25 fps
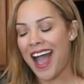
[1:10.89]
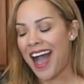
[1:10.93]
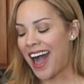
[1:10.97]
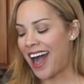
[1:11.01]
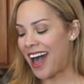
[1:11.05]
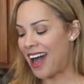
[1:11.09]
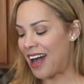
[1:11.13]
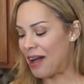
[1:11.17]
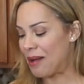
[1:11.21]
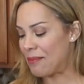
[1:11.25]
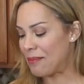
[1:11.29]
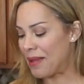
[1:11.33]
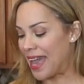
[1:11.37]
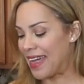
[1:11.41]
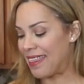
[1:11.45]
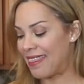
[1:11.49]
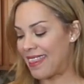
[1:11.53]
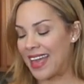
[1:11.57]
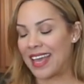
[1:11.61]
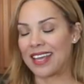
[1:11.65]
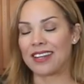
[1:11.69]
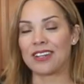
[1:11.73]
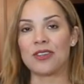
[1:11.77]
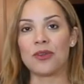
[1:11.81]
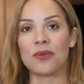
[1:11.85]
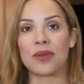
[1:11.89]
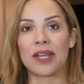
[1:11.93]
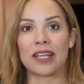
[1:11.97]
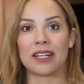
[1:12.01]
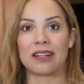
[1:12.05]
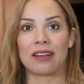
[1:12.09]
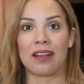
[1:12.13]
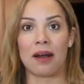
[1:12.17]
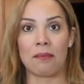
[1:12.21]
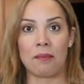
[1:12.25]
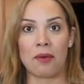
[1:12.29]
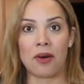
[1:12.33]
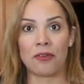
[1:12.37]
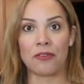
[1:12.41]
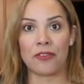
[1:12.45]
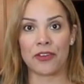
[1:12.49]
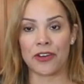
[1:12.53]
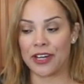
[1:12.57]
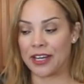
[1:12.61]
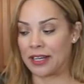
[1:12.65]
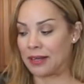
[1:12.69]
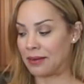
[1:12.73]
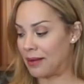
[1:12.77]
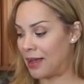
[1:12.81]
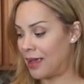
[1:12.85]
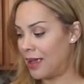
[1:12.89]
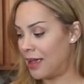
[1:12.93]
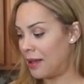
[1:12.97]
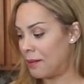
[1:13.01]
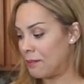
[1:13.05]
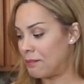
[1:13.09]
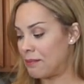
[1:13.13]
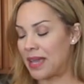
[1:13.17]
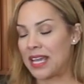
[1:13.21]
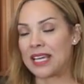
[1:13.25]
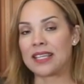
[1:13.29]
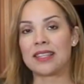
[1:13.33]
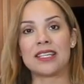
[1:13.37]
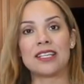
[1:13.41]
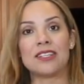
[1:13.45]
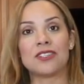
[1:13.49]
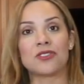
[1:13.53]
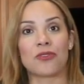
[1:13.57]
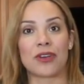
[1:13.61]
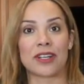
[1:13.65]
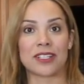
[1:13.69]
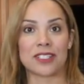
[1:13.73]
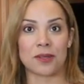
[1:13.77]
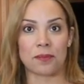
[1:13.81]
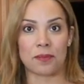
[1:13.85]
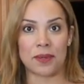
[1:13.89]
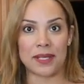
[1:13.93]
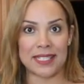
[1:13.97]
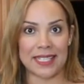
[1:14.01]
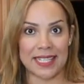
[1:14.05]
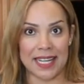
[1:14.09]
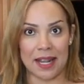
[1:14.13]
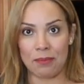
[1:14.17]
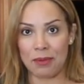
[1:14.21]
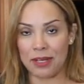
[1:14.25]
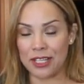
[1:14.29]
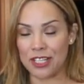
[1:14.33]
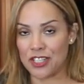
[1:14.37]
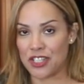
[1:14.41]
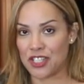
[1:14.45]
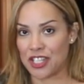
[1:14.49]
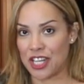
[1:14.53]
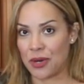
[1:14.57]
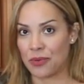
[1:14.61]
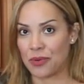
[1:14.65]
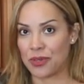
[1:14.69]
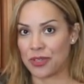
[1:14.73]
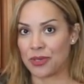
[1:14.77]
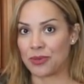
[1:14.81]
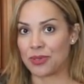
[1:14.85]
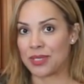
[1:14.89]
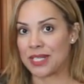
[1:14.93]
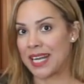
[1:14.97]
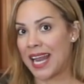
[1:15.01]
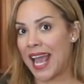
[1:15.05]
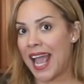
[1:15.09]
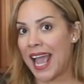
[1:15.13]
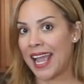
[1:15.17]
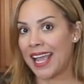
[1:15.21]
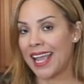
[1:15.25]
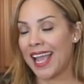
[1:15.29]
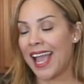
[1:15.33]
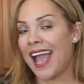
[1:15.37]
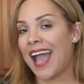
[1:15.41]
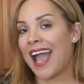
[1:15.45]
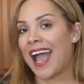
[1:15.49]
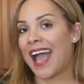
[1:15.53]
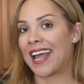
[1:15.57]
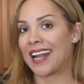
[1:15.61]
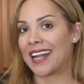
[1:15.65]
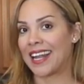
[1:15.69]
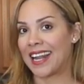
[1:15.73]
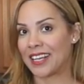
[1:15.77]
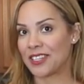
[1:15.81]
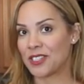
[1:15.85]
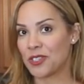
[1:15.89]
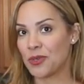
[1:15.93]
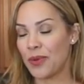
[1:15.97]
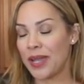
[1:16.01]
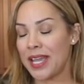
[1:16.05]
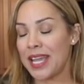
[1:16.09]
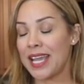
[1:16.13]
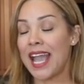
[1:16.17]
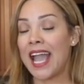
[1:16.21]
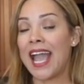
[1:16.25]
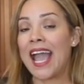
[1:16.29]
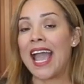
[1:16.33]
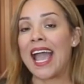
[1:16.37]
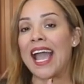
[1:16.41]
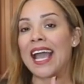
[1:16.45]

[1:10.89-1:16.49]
And then you can come over and make these recipes that I'm gonna share with you today and next week.